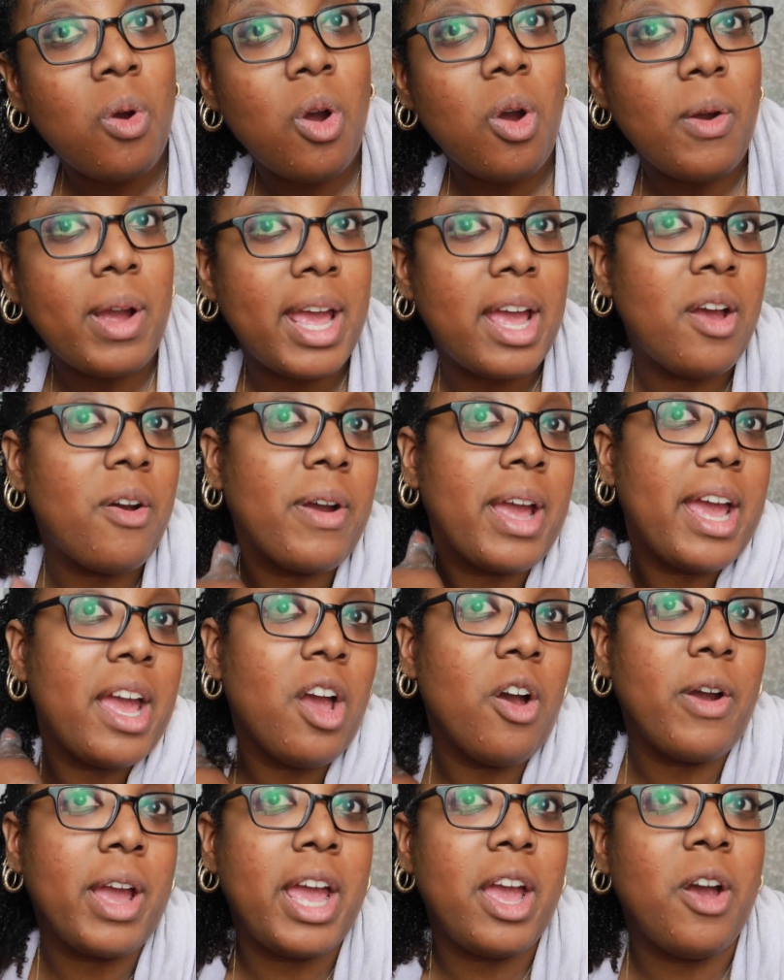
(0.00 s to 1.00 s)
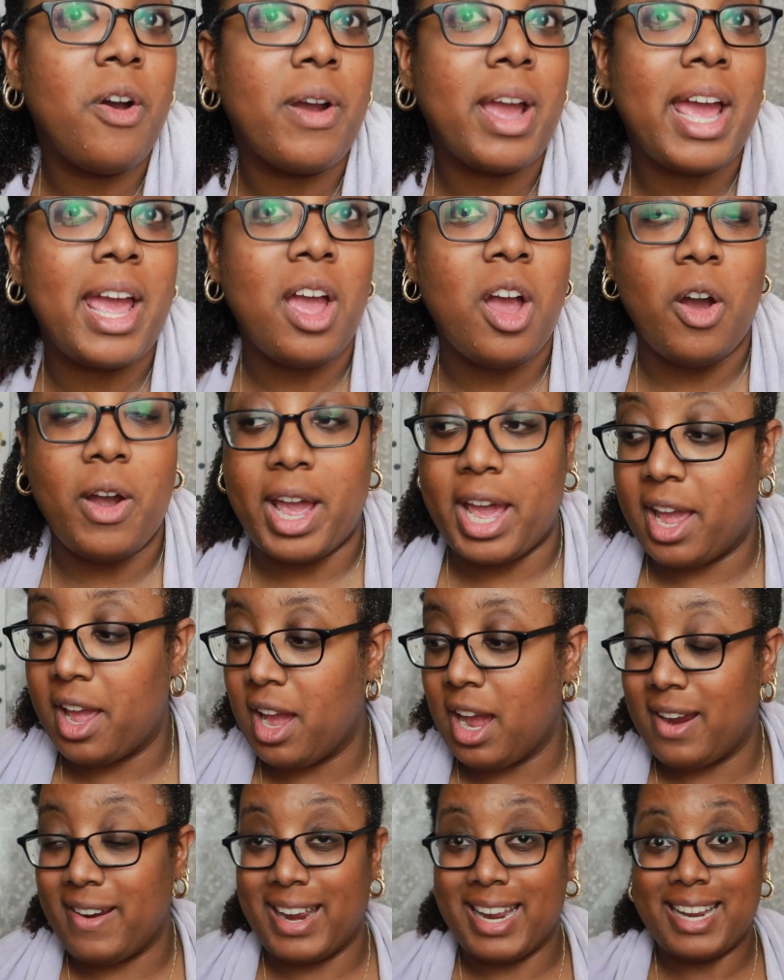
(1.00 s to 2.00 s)
Okay. All
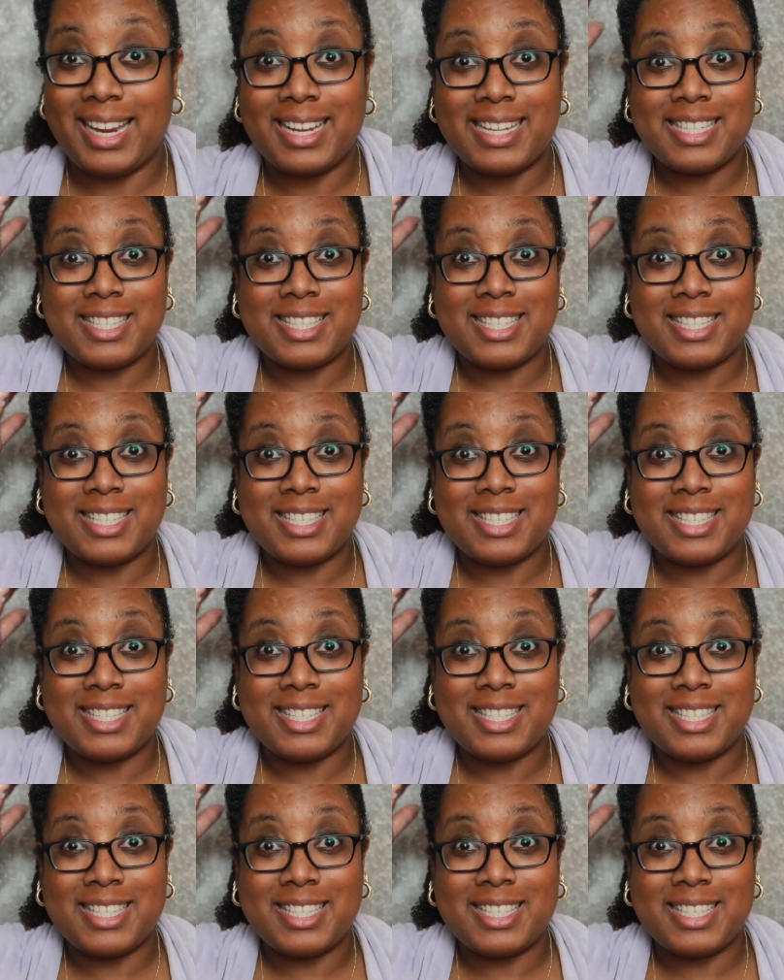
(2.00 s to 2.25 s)
right,